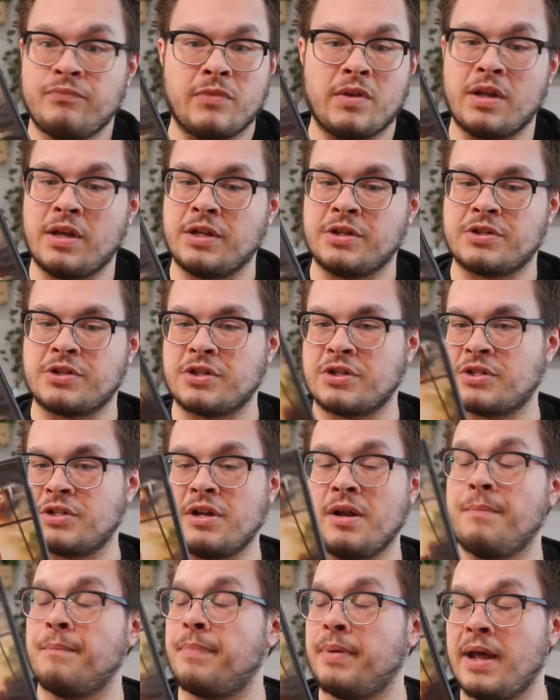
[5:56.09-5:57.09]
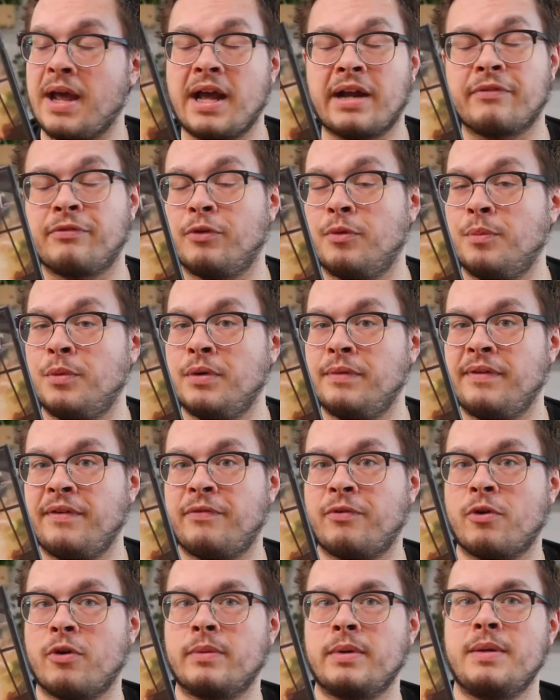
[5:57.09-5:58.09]
it's just an impactful movie
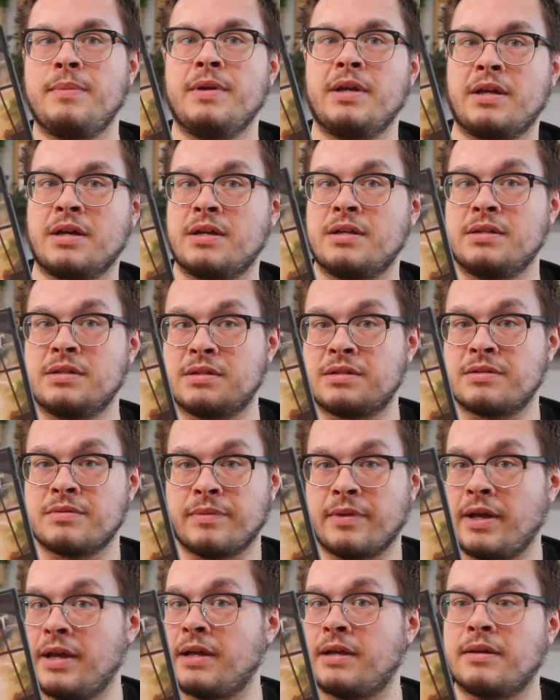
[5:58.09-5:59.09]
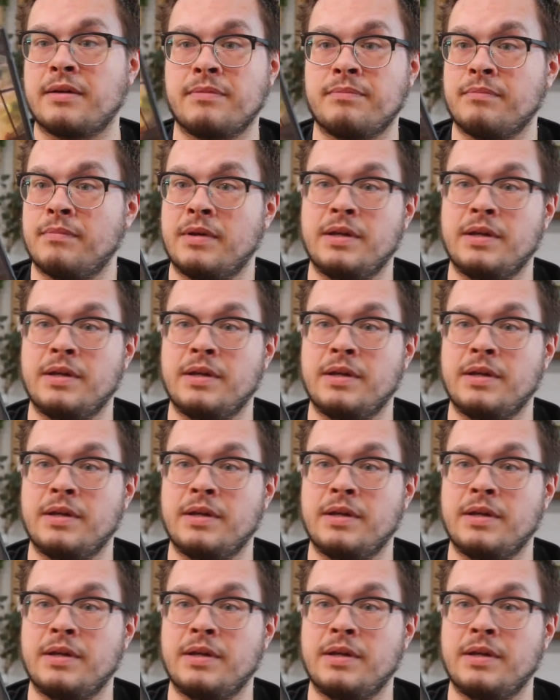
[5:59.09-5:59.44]
for me because, like,